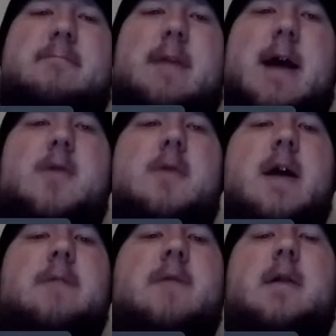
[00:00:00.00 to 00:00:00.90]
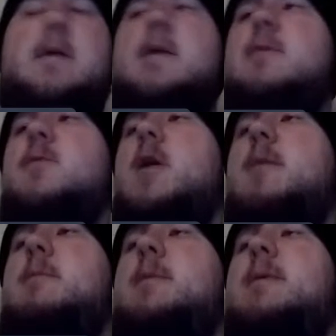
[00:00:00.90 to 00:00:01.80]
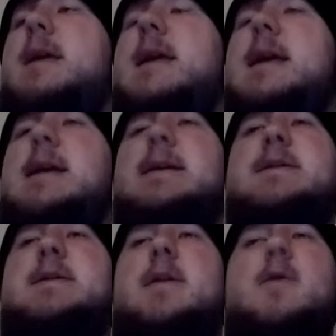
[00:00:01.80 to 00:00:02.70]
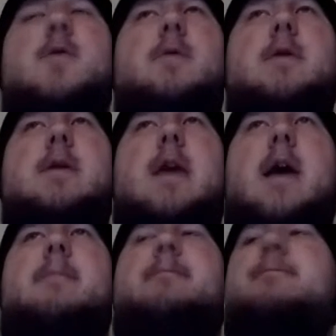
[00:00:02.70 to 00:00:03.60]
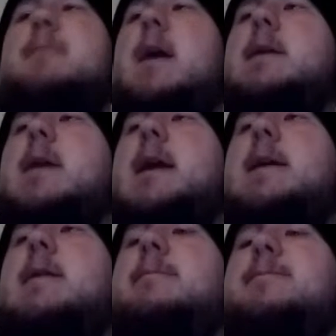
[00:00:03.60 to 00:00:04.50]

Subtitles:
I do like vodka and rum. So yeah, I like it.